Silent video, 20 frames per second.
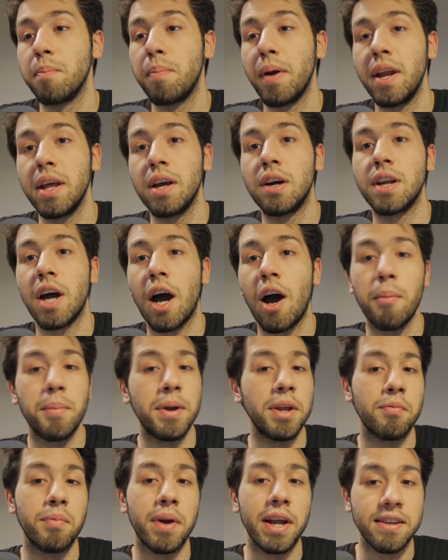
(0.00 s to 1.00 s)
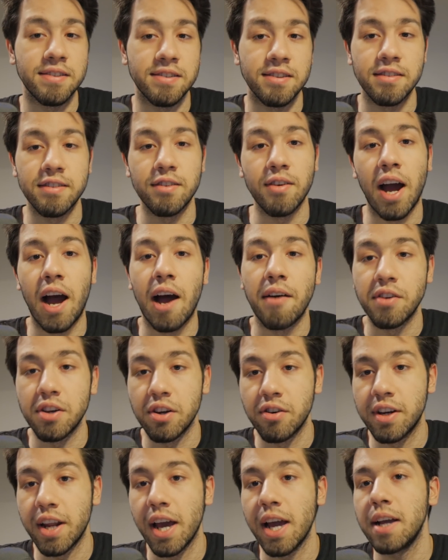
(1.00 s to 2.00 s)
depending on how many races you have in
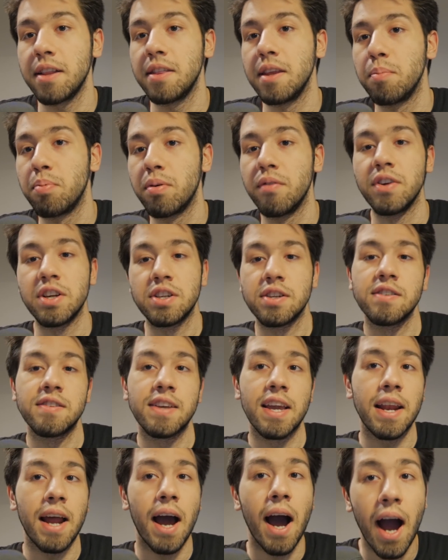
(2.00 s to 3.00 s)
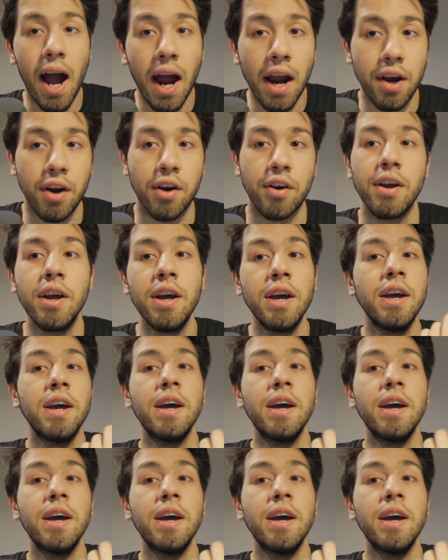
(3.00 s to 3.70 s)
your deck, the provisions get higher.